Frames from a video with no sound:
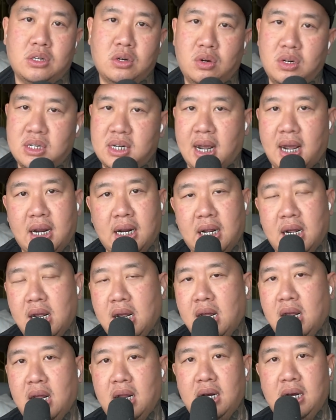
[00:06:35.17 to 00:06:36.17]
So it's like
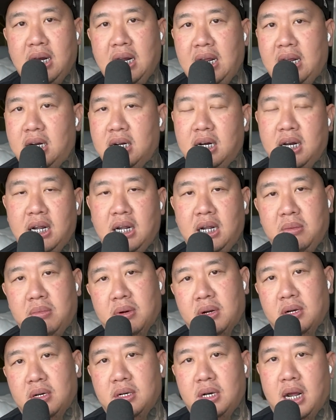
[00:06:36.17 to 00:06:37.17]
knee to knee,
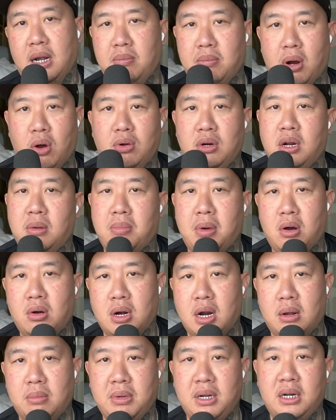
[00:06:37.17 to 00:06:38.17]
bro. Like bone to
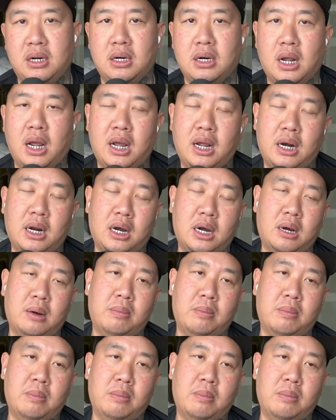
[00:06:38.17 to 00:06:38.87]
bone. I mean, and